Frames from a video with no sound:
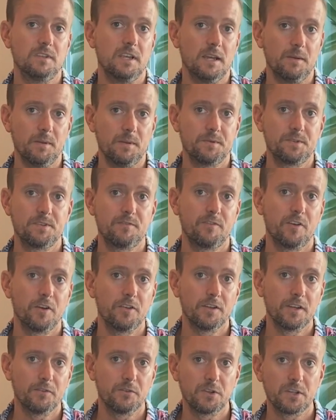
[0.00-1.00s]
yeah, maybe she
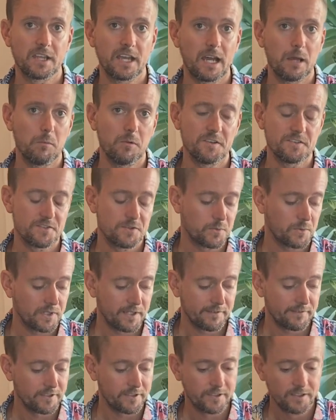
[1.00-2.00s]
fell in love with the goblins or
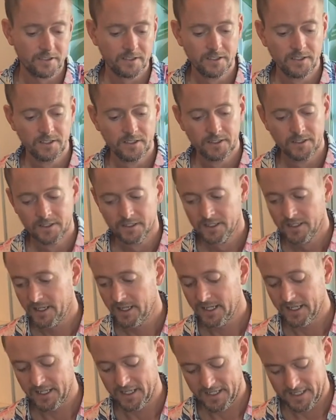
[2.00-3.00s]
whatever.
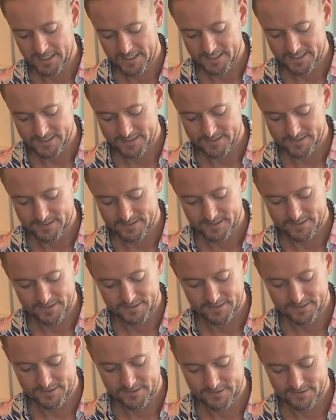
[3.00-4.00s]
And
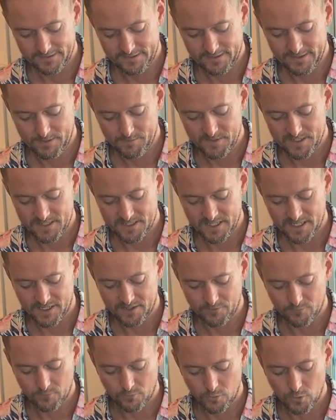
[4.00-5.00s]
that means
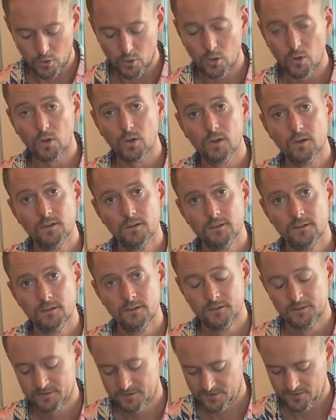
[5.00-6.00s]
I can roll
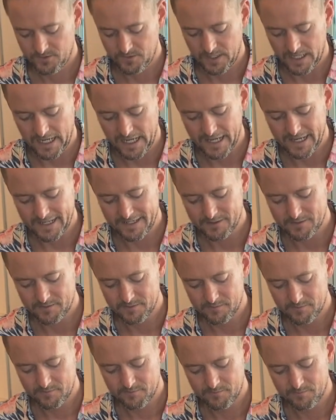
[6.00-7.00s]
to
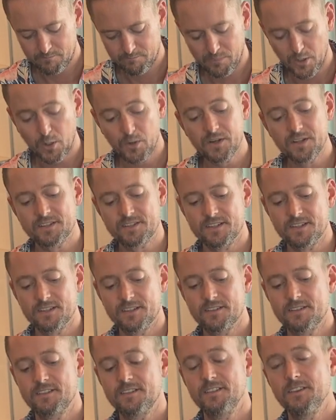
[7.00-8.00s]
add
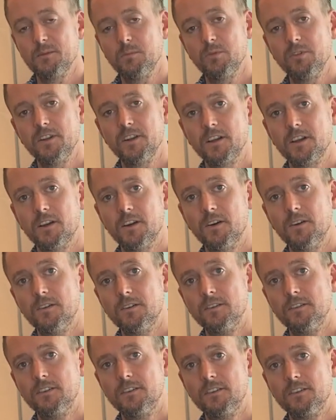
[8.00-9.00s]
bonuses to the Politico.
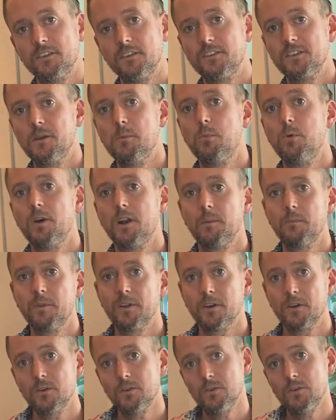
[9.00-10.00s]
So at some point
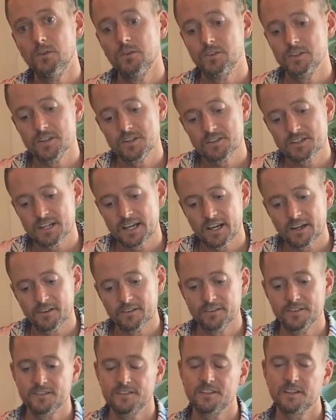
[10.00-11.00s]
I'm like, ooh, turns
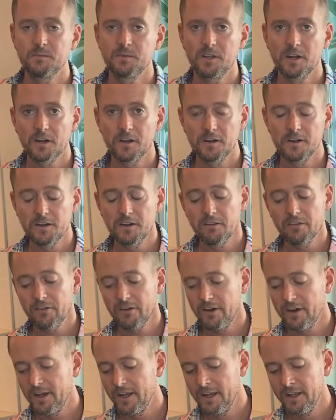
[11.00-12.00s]
out this is going to be harder than you
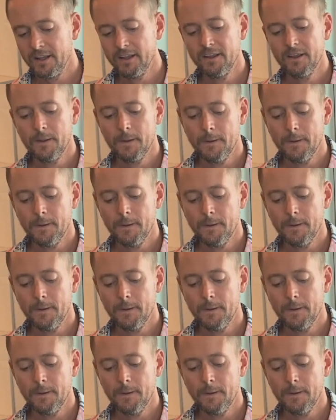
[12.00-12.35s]
thought.